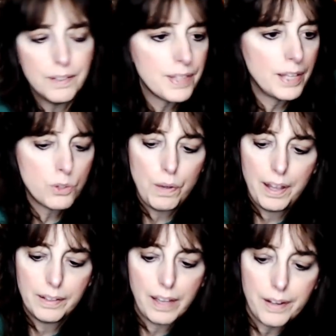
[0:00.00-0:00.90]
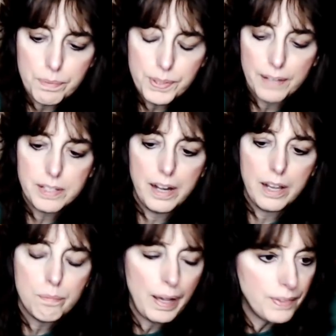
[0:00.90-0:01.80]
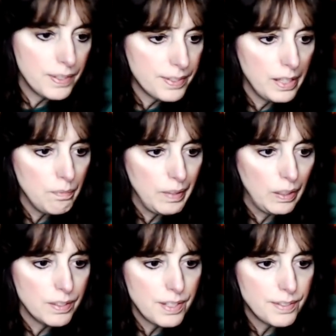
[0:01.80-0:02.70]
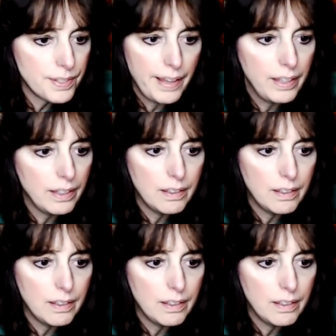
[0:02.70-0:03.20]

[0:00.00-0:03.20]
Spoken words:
That's why I got upset tonight about this thing, because it's like,